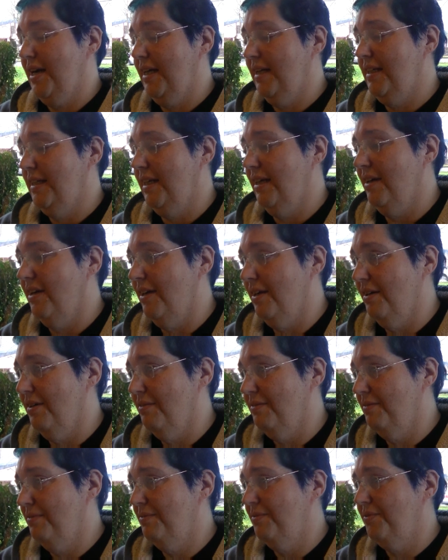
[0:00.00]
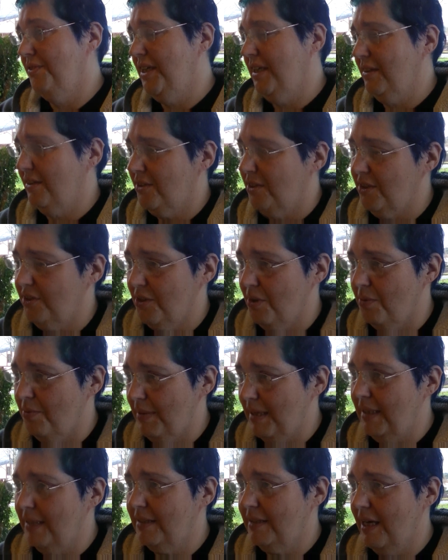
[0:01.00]
idea of things that don't
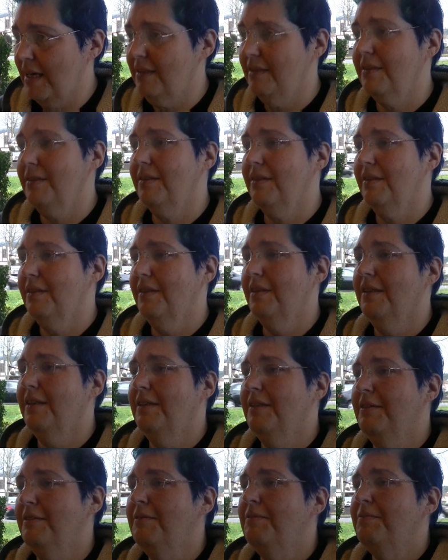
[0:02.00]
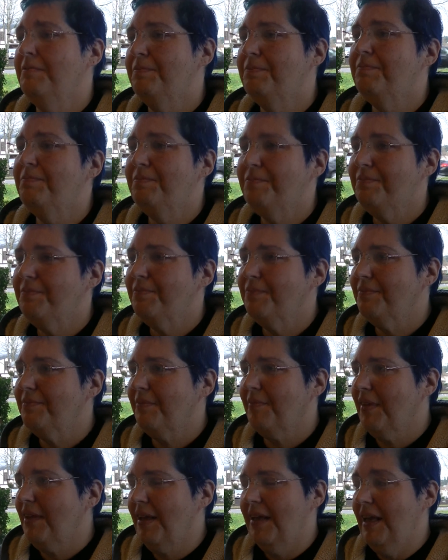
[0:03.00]
make sense.
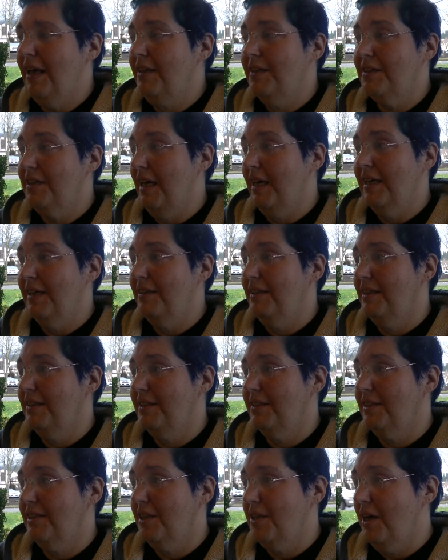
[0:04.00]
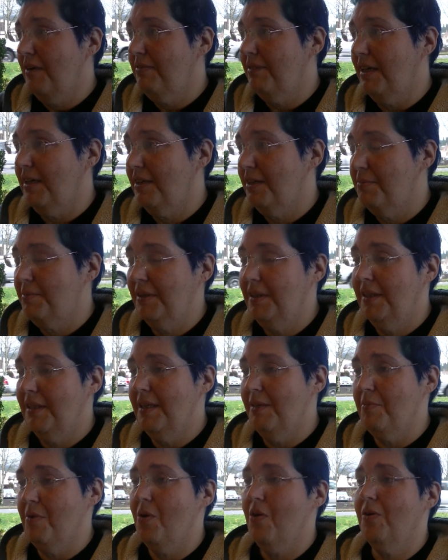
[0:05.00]
That is, I find completely
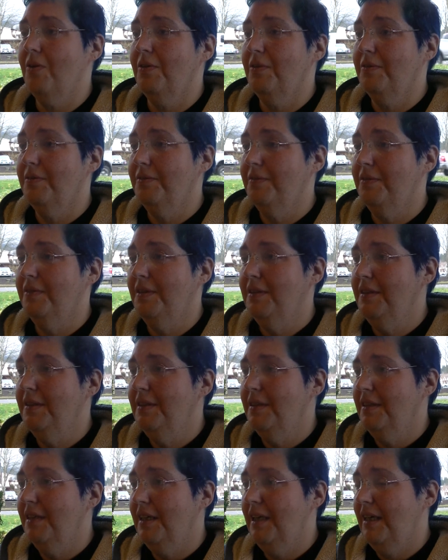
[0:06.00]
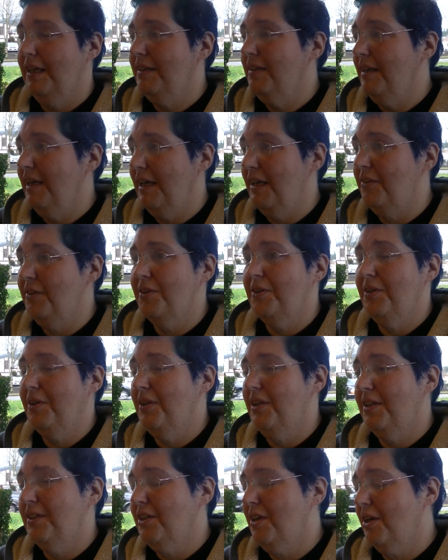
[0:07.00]
immoral. And
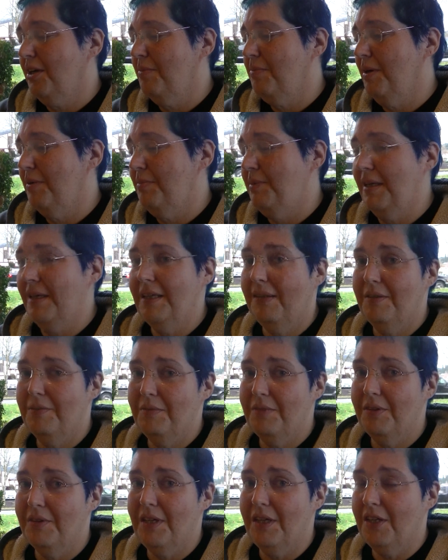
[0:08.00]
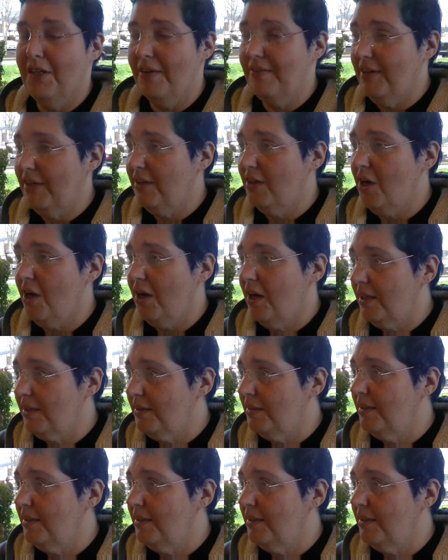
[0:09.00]
they talk about being a loving God.